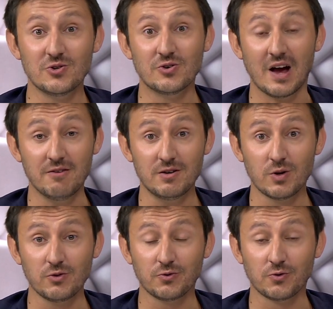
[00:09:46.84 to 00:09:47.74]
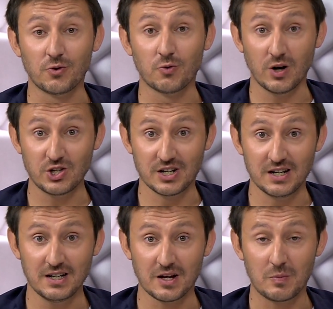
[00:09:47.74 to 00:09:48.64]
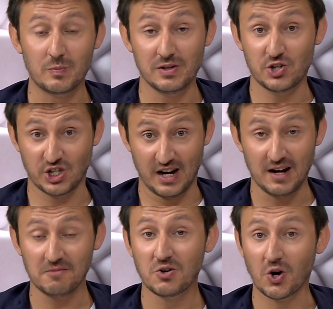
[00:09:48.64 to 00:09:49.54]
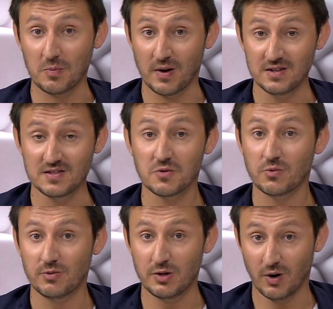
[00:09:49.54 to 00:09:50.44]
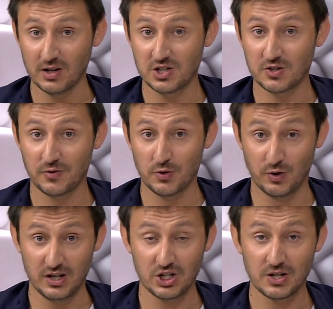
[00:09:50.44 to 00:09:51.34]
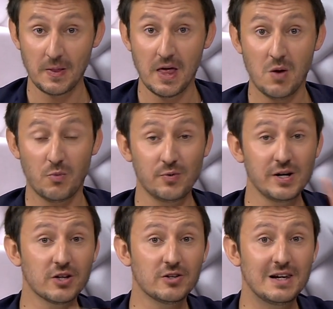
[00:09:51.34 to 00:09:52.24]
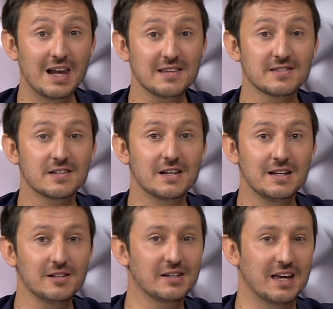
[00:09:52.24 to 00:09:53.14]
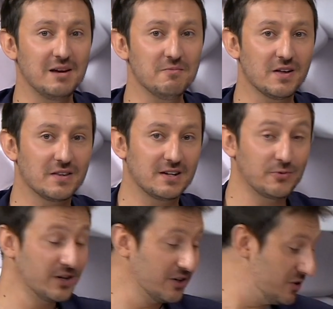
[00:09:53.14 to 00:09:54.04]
you everyone for watching. Please share, comment, rewatch if you wish. But we got the last little game that we're going